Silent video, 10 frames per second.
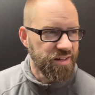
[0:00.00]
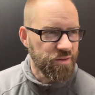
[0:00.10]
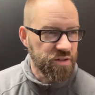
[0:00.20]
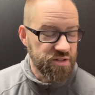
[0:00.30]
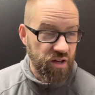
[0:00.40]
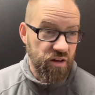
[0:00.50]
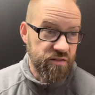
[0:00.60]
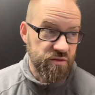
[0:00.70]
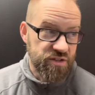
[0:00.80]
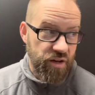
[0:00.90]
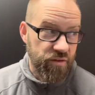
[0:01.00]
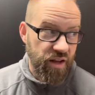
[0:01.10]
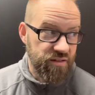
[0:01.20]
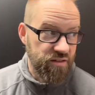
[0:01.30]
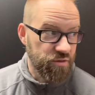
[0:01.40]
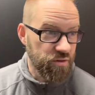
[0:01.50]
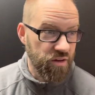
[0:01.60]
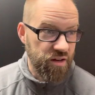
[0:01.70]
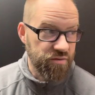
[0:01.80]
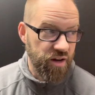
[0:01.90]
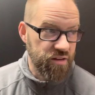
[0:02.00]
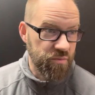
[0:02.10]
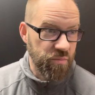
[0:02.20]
which also generalizes to a lot of other